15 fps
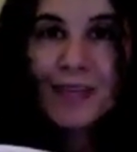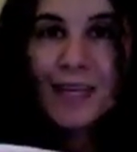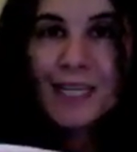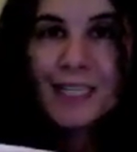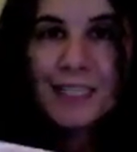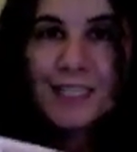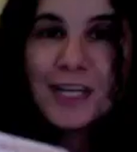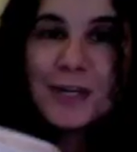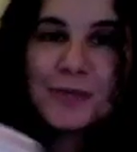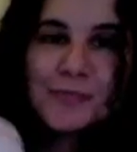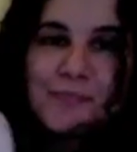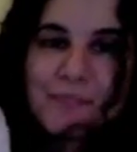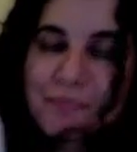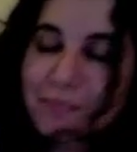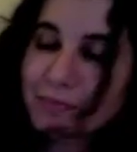So
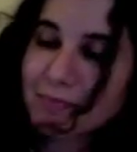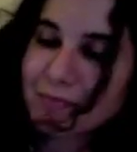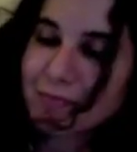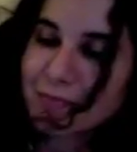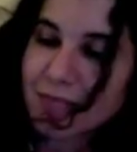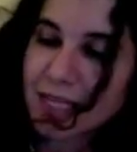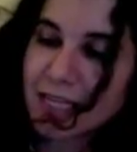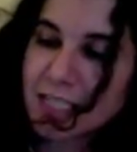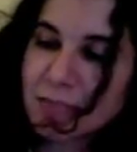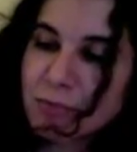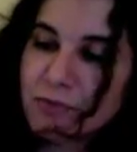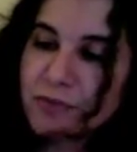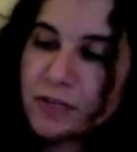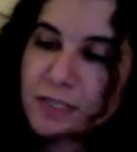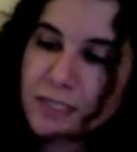let's
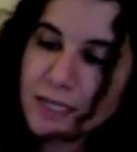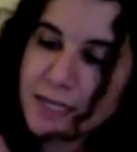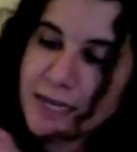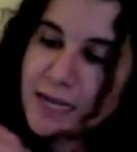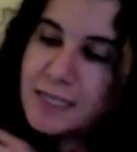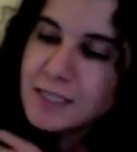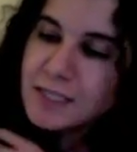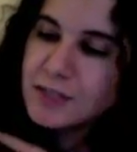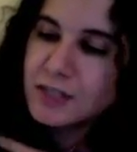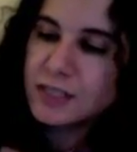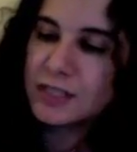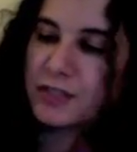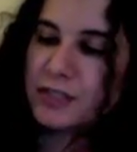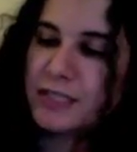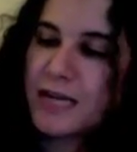move on to the next
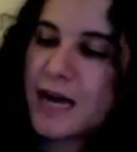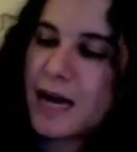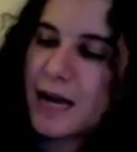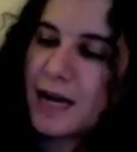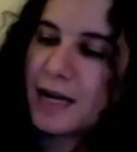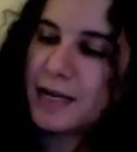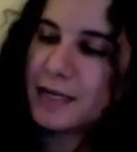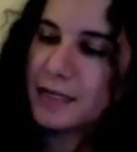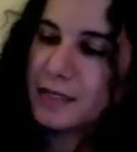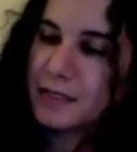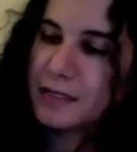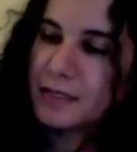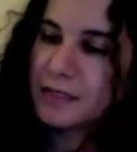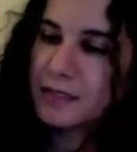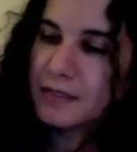
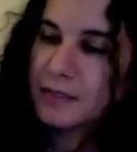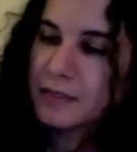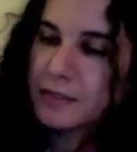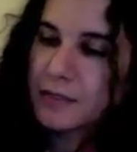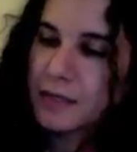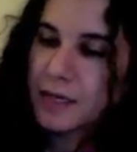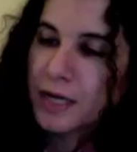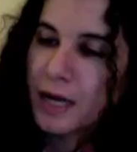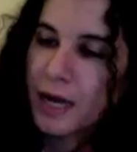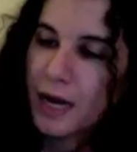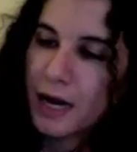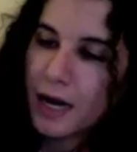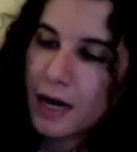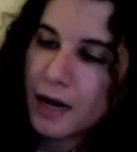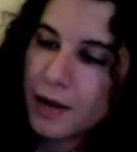exercise.
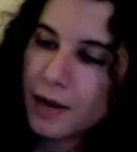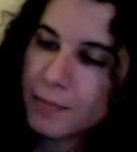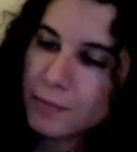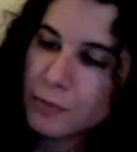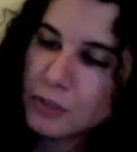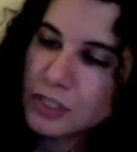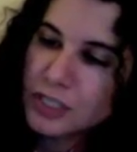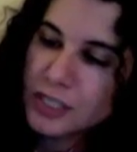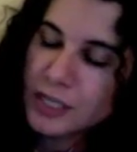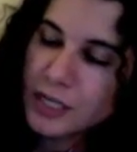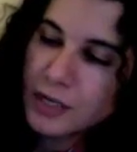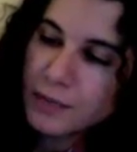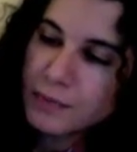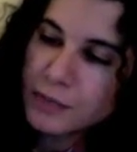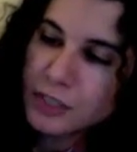We're just going
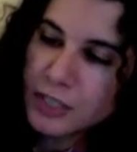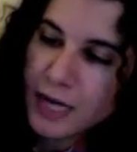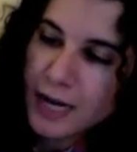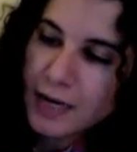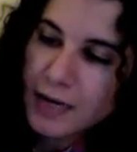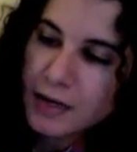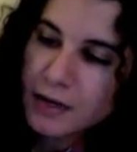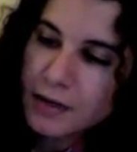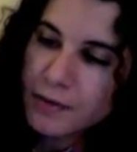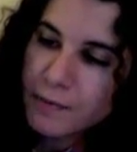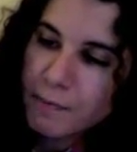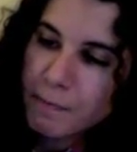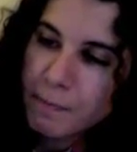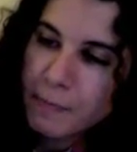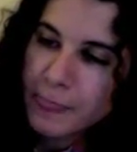to check
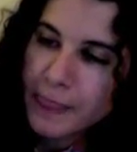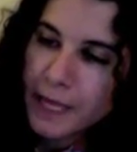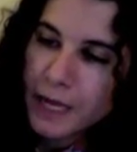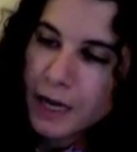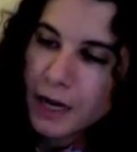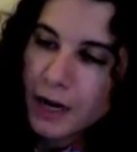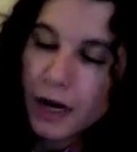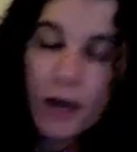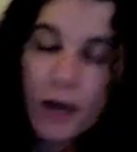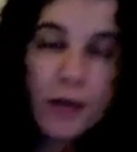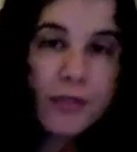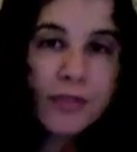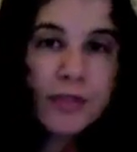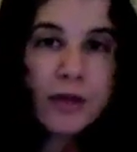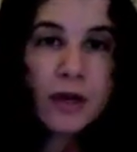
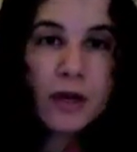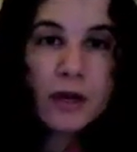the